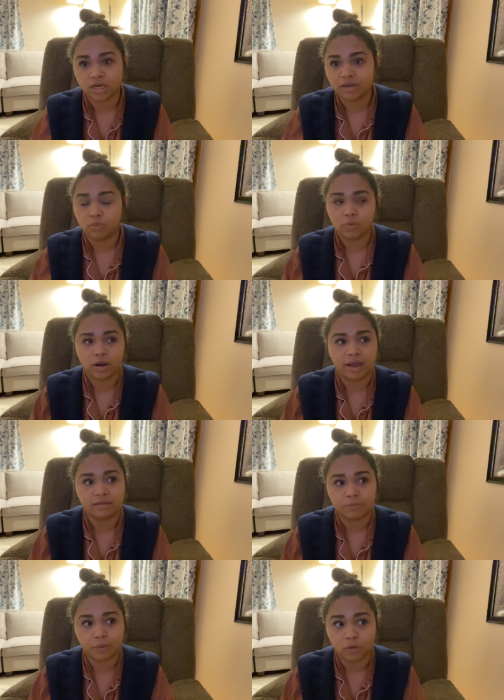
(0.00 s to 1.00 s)
whereas
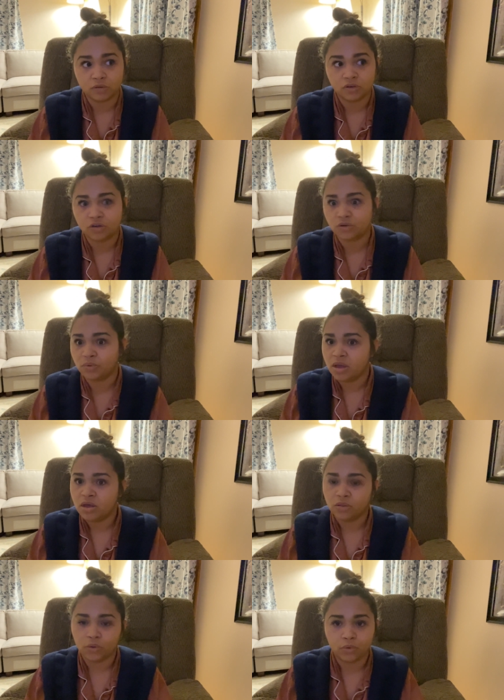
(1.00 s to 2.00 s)
opposed to
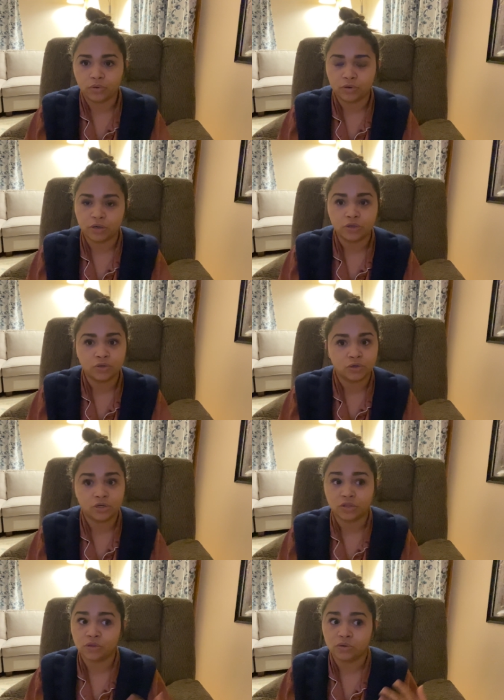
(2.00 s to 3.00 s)
local
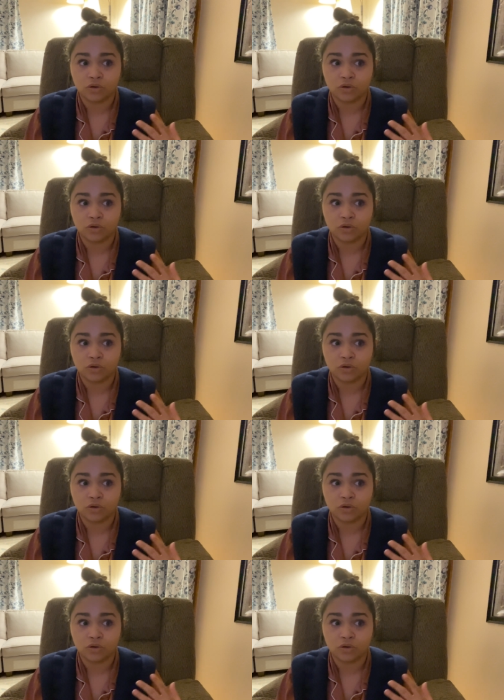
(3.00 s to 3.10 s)
neurosurgeons who